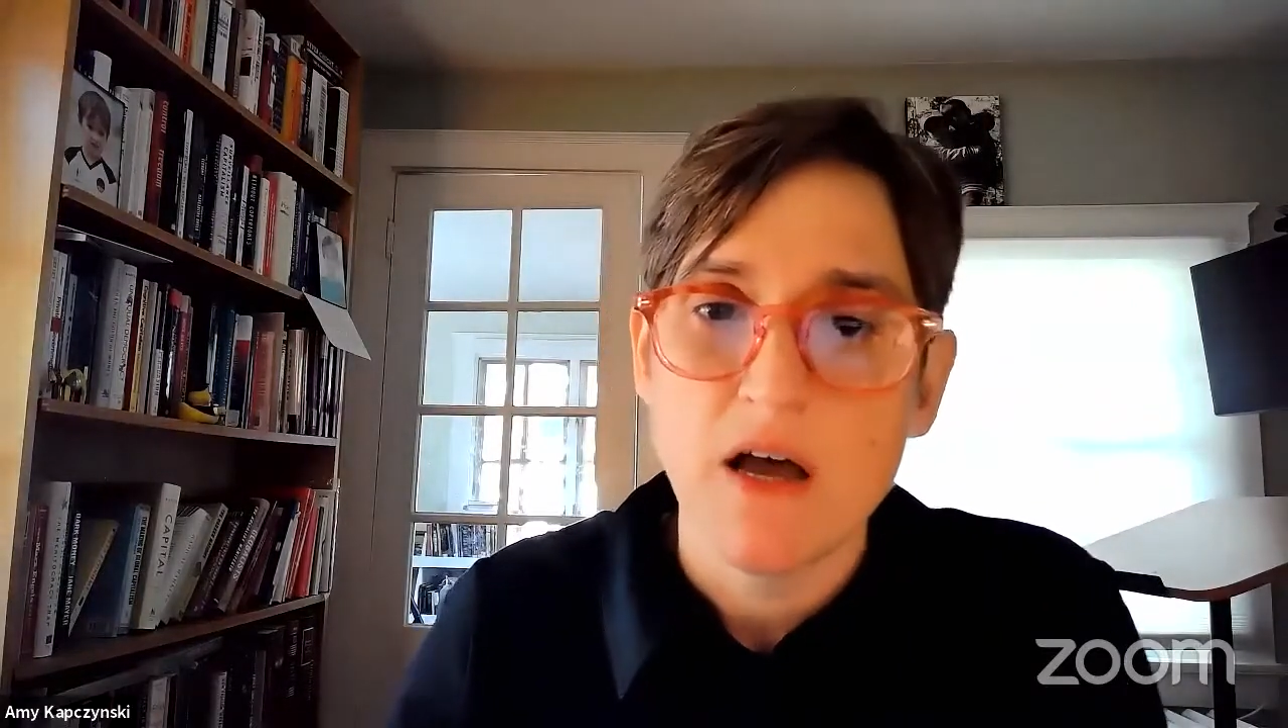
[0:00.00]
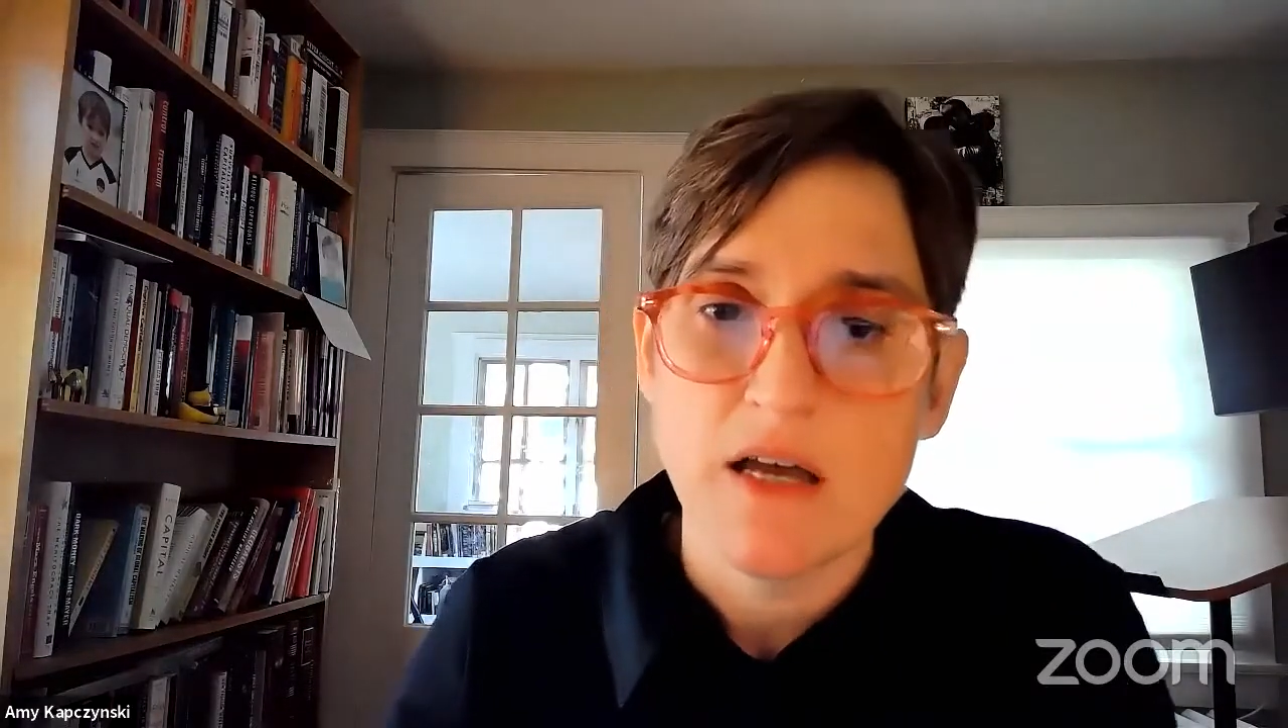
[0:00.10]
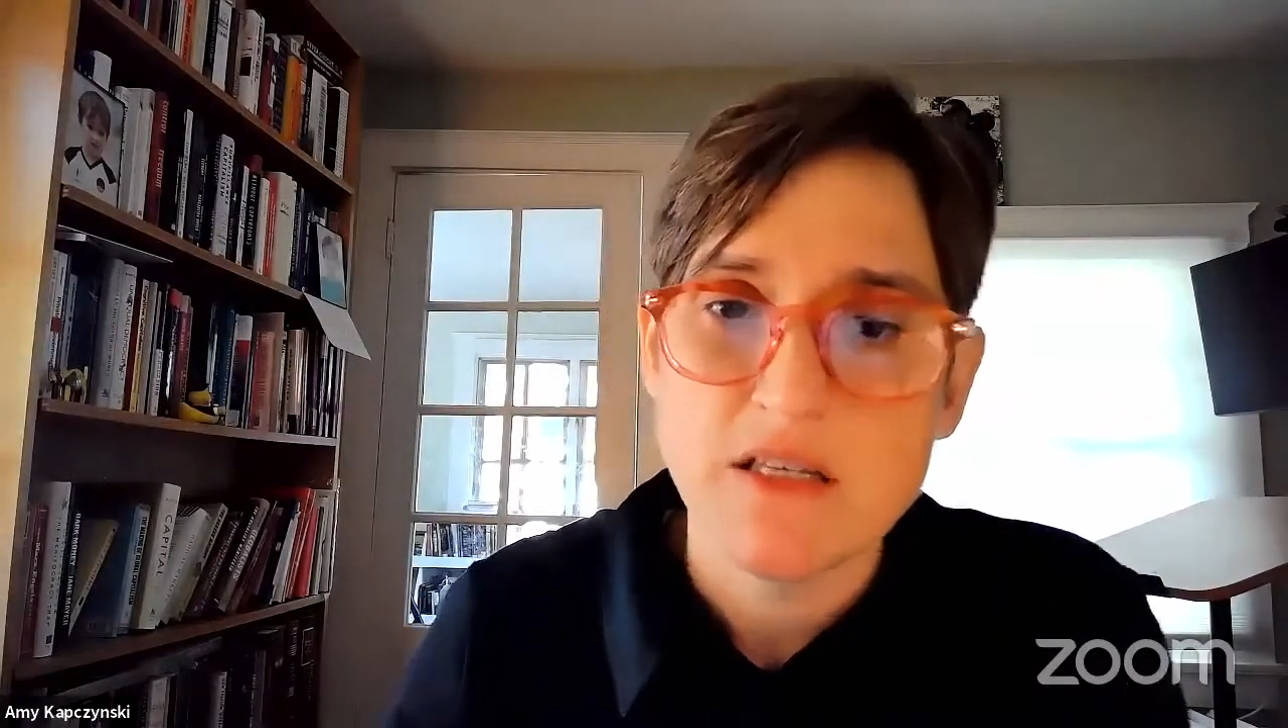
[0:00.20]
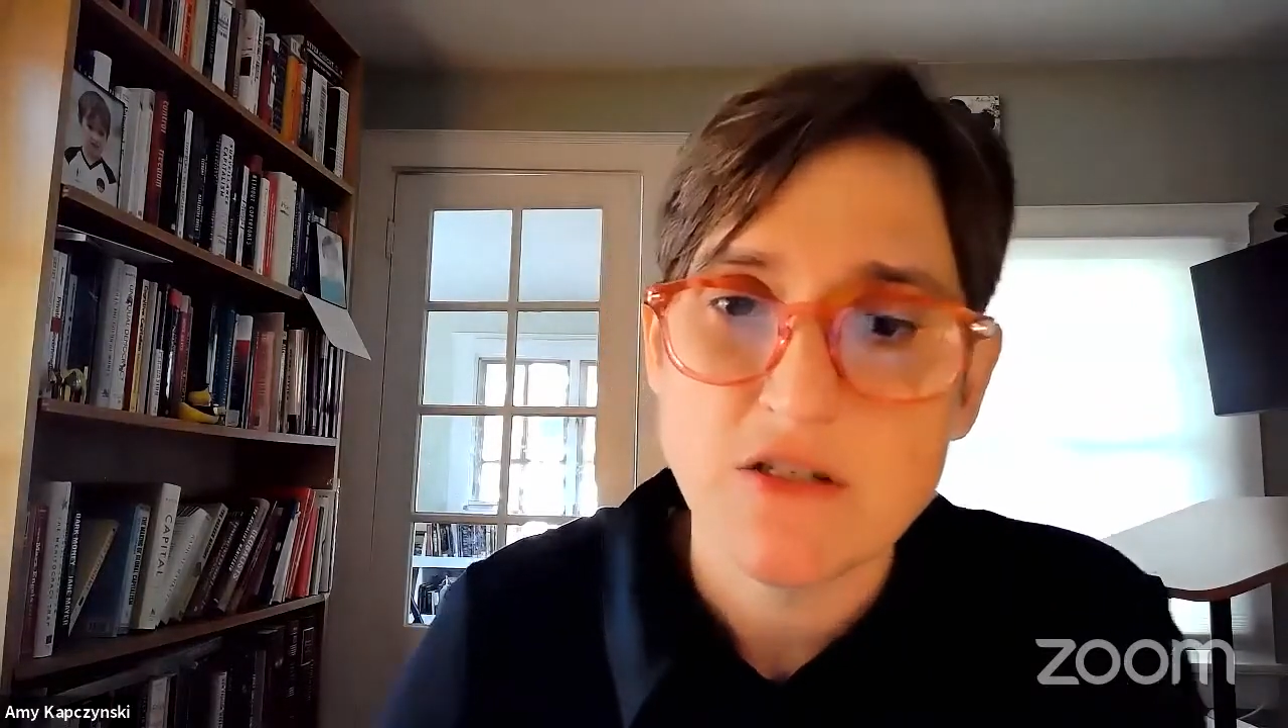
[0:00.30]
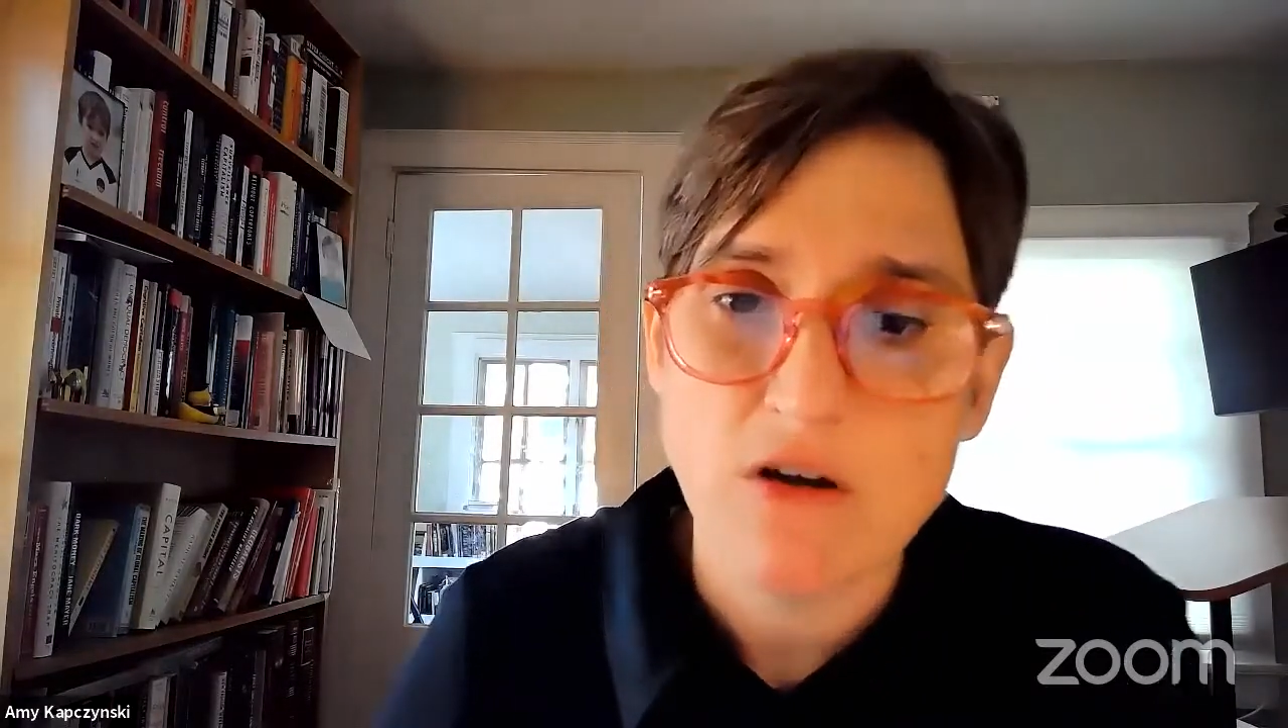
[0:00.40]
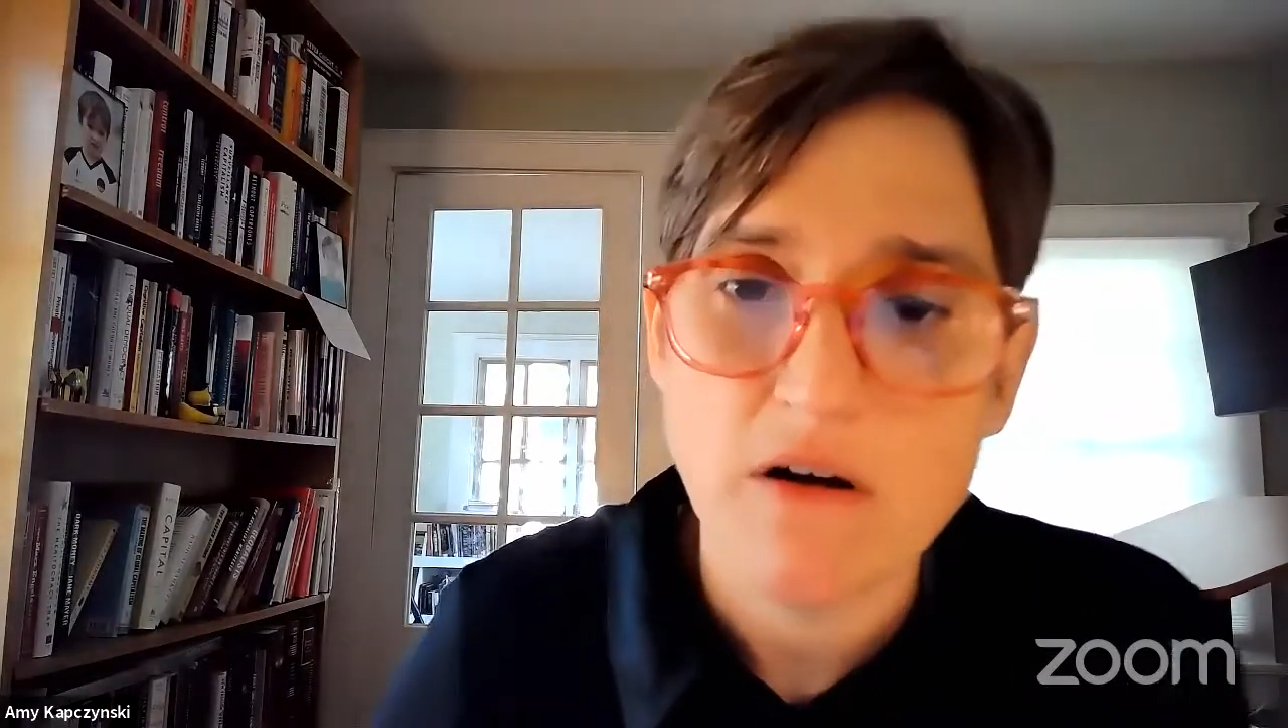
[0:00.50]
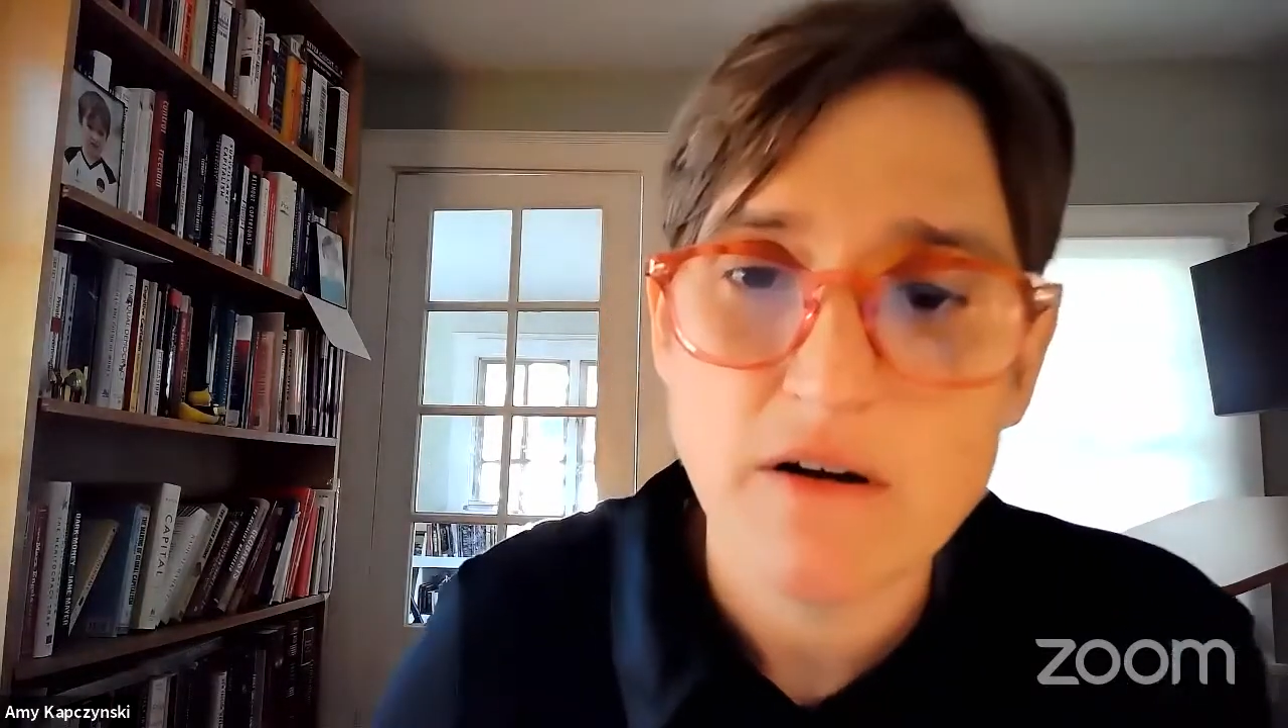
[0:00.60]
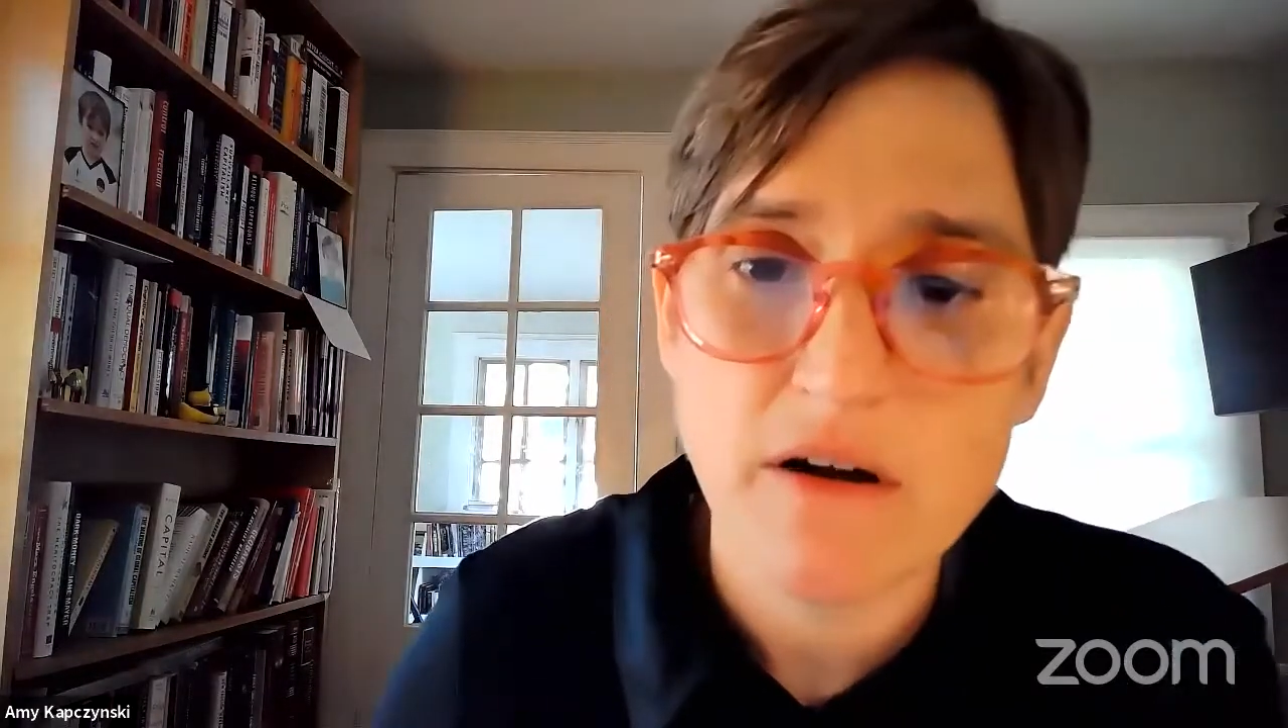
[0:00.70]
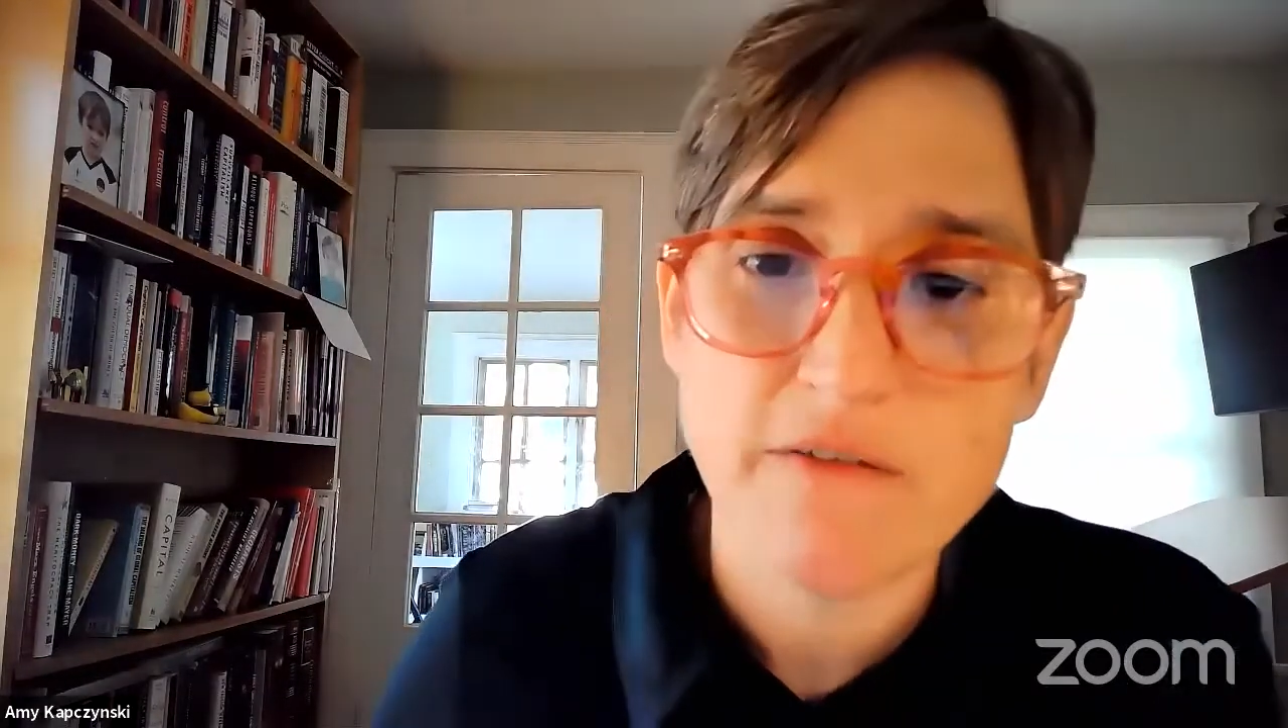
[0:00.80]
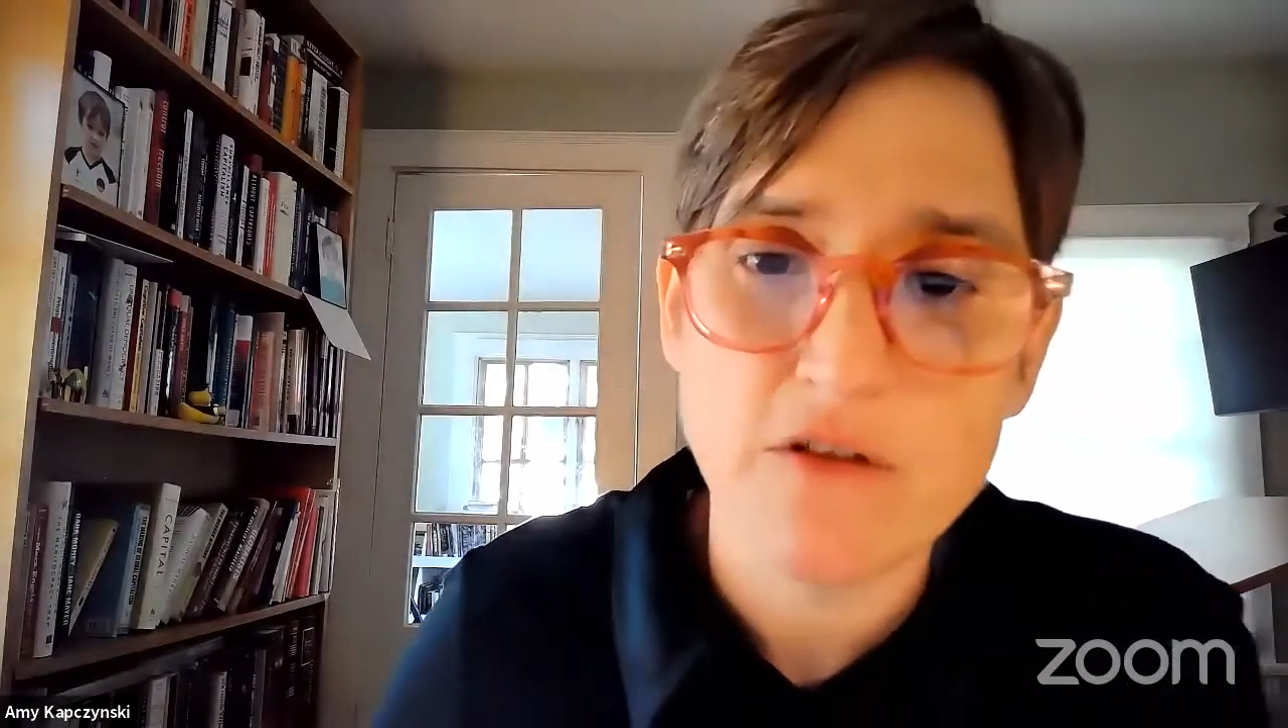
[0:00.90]
Aziz Huq
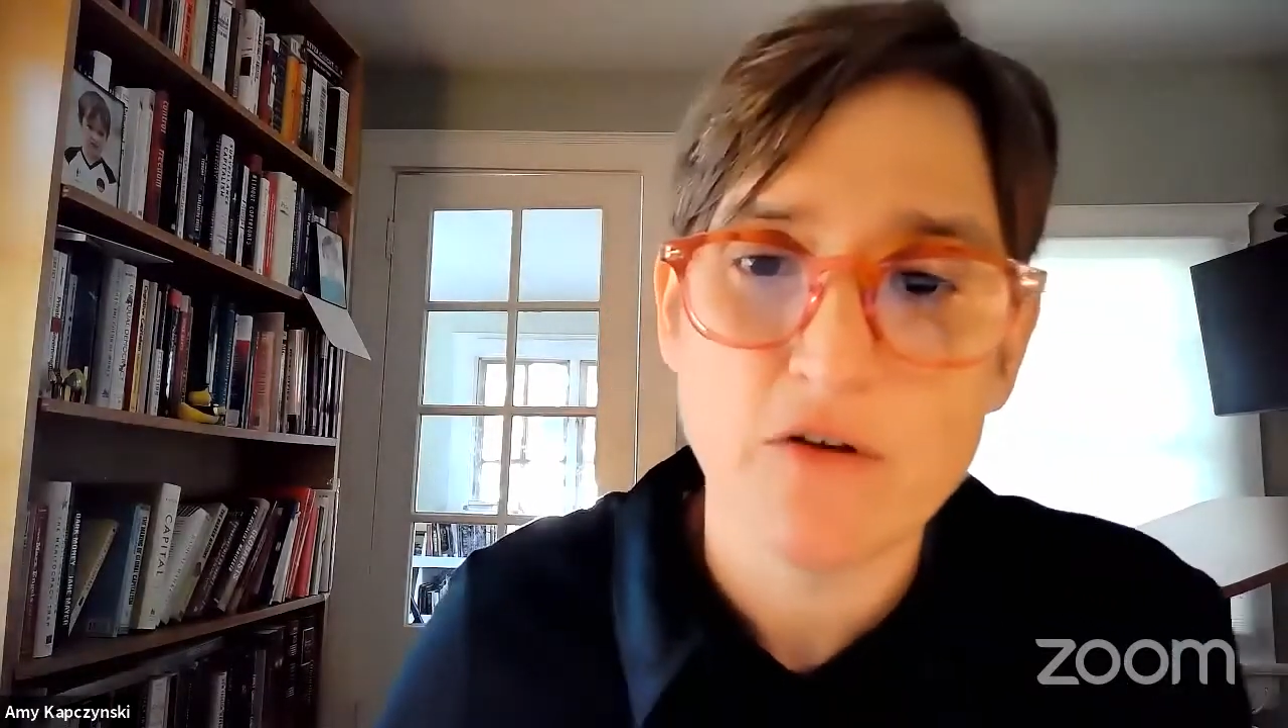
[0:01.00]
of the